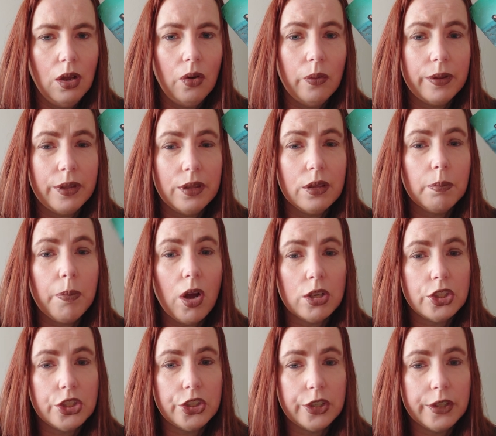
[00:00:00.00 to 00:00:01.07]
within the
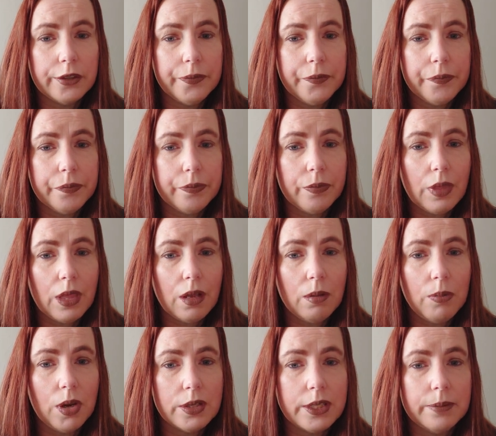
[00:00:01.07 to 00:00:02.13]
past year,
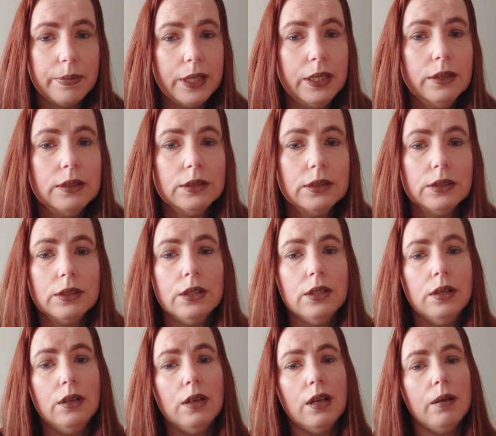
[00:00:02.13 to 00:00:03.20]
possibly.
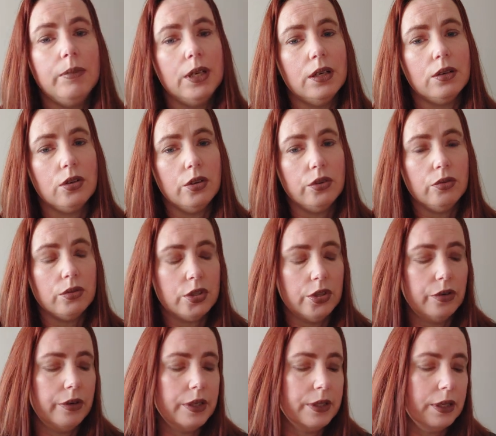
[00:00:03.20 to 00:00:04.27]
I mean, it could
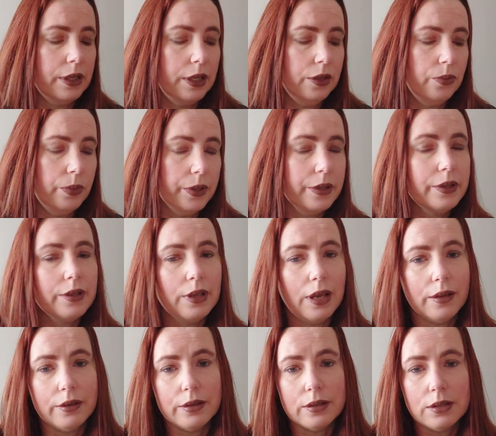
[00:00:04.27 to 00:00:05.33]
also resonate with
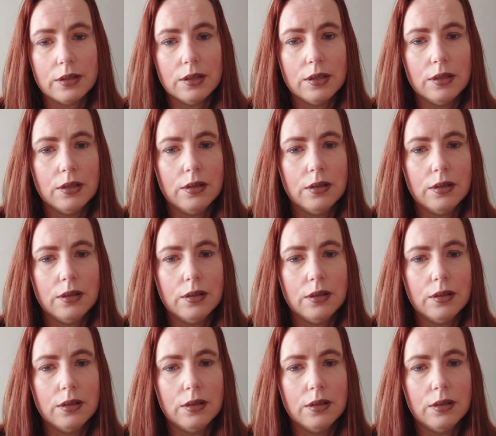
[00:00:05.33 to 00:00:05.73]
others.